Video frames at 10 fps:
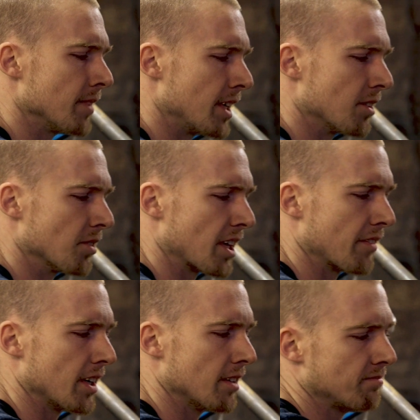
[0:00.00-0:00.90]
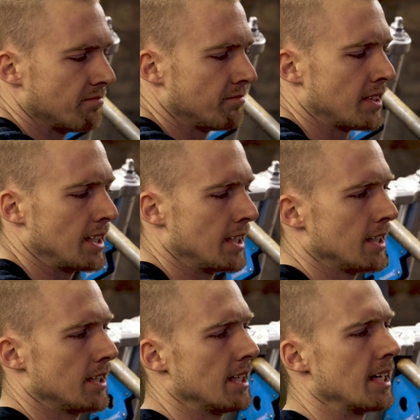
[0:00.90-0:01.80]
and it will give it
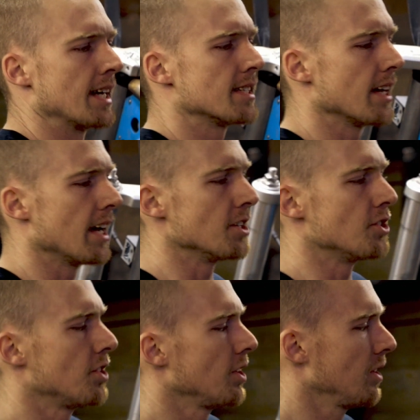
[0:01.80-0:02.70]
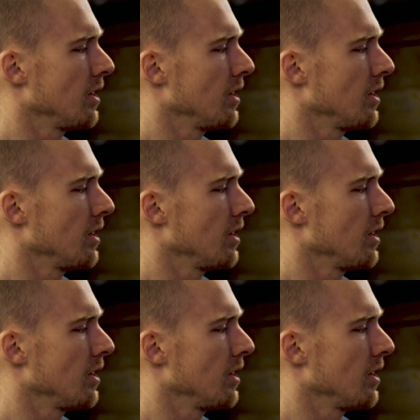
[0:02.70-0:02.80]
a nice edge.